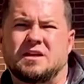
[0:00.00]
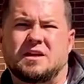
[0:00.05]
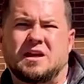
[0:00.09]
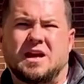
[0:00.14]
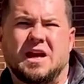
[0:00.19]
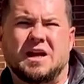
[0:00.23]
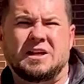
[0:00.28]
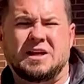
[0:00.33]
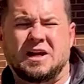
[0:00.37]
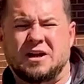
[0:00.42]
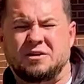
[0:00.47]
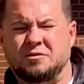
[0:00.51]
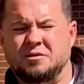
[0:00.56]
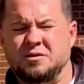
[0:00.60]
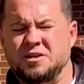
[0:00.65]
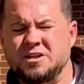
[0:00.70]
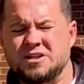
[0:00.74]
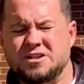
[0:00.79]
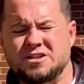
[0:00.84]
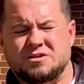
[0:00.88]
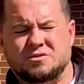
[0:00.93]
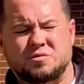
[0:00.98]
I
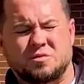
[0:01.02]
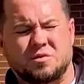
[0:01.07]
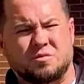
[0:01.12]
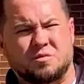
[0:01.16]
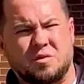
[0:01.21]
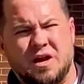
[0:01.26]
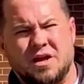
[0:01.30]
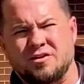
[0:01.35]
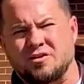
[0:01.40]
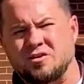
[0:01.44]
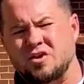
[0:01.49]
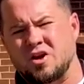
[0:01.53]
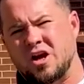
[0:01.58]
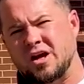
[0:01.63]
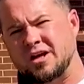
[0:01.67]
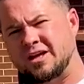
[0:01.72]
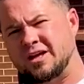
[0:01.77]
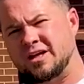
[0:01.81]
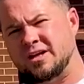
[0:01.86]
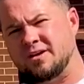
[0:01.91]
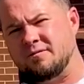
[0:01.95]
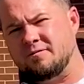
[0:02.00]
really just would rather not
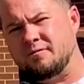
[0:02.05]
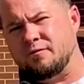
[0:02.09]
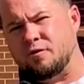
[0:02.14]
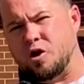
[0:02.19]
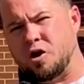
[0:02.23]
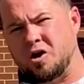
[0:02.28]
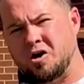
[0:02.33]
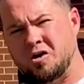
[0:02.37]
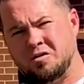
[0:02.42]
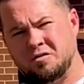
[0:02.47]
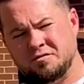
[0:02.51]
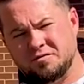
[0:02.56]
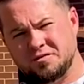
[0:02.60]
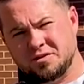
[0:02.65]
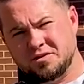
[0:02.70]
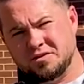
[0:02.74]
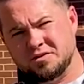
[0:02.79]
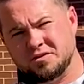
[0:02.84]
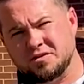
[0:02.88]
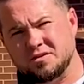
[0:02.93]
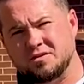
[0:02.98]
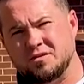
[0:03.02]
get involved
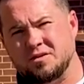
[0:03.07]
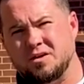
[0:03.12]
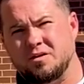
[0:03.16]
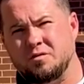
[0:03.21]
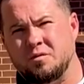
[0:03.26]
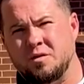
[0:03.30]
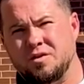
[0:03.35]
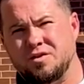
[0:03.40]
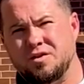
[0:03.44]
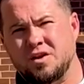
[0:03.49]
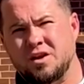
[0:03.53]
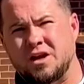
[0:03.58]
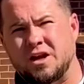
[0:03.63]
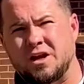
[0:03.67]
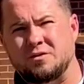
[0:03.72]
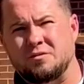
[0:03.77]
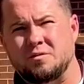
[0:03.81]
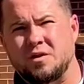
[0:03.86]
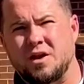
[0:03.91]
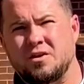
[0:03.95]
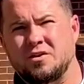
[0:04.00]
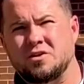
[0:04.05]
with it. I'd
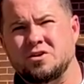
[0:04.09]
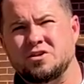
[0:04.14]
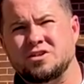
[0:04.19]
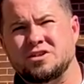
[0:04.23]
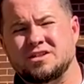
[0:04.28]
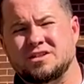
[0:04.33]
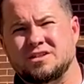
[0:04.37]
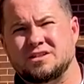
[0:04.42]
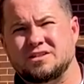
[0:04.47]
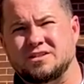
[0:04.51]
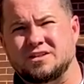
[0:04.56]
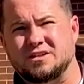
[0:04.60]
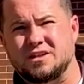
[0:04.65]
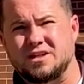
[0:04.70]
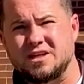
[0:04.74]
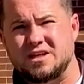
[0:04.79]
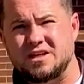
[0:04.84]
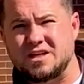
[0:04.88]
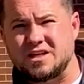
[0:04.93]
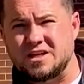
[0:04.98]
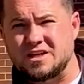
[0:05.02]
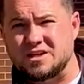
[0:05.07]
rather just
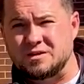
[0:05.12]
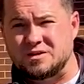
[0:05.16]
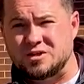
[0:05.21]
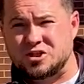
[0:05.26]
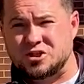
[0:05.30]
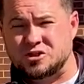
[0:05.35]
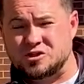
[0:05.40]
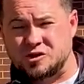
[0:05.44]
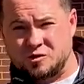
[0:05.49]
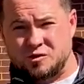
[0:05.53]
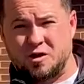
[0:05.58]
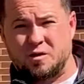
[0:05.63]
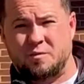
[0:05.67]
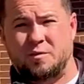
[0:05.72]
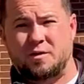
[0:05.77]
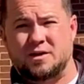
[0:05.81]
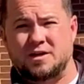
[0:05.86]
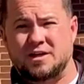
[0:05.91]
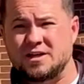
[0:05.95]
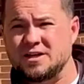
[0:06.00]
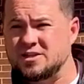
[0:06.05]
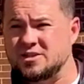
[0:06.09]
show up
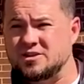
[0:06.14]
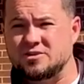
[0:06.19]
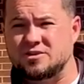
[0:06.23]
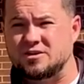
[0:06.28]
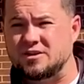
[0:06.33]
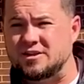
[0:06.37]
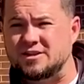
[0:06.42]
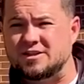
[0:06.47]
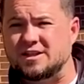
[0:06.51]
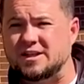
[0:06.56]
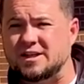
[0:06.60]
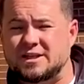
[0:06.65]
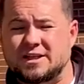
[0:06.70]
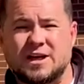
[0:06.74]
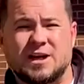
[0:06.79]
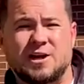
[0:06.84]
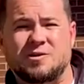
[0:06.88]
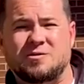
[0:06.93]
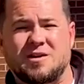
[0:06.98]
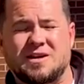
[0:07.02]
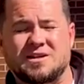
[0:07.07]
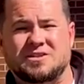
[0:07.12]
on Easter and
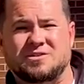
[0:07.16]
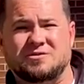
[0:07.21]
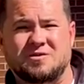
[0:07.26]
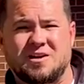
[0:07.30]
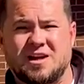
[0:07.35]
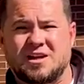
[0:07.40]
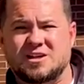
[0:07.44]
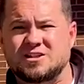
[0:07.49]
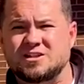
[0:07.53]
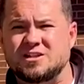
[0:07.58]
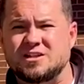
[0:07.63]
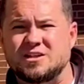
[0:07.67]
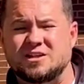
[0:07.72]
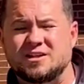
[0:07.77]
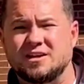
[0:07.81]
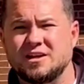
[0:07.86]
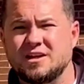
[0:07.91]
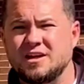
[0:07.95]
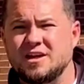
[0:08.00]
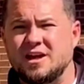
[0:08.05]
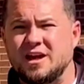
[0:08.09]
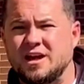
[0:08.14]
declare resurrection
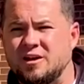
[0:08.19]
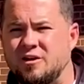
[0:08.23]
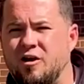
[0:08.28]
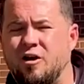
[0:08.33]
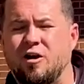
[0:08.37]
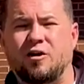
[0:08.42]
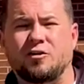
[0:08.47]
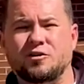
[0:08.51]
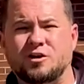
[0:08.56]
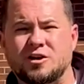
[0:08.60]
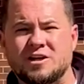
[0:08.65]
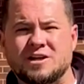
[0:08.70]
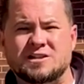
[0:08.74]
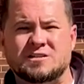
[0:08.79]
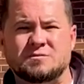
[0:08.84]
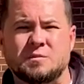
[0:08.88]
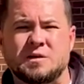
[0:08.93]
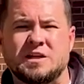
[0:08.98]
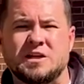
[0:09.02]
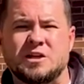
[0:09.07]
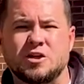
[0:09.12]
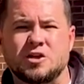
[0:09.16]
and all things
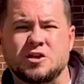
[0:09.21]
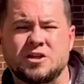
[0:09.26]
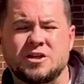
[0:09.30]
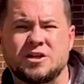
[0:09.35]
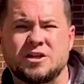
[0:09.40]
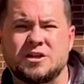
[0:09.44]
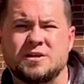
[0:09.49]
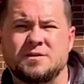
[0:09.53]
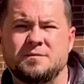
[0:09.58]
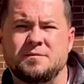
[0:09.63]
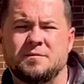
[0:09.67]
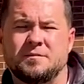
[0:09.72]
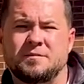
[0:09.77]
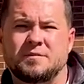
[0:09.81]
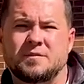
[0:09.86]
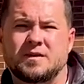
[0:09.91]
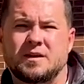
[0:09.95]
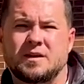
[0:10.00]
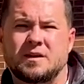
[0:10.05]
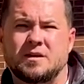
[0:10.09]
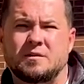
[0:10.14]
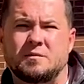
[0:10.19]
be good.
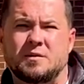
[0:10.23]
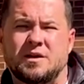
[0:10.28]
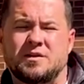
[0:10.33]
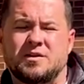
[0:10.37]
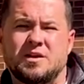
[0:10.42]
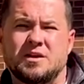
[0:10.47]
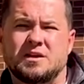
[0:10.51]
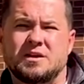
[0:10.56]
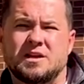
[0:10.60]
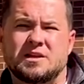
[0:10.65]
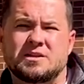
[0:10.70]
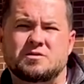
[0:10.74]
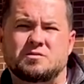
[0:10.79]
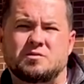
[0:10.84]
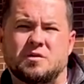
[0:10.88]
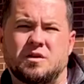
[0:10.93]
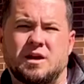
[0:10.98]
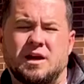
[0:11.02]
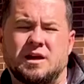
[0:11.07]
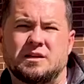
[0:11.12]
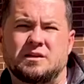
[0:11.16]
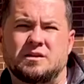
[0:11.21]
But I think that's
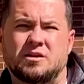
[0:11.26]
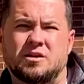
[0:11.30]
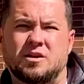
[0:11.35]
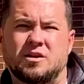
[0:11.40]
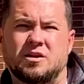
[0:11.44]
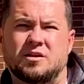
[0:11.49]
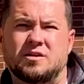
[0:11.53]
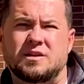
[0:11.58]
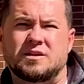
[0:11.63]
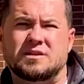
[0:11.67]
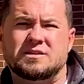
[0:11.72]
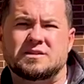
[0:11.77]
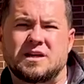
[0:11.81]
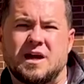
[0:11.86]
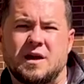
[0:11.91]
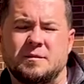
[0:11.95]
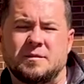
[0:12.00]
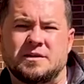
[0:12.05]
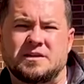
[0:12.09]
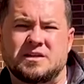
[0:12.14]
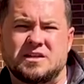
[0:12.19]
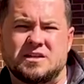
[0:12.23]
where I learned that
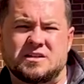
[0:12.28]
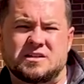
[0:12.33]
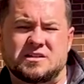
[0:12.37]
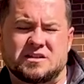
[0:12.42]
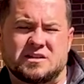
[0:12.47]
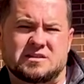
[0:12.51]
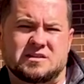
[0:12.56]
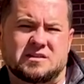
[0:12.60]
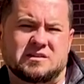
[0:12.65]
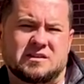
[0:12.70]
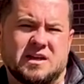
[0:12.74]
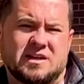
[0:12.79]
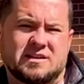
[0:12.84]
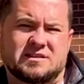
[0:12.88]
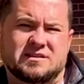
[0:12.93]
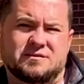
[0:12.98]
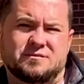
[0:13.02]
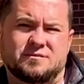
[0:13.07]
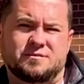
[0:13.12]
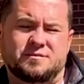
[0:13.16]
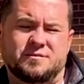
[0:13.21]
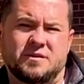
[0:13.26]
Simon teaches us a
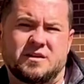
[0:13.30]
lesson,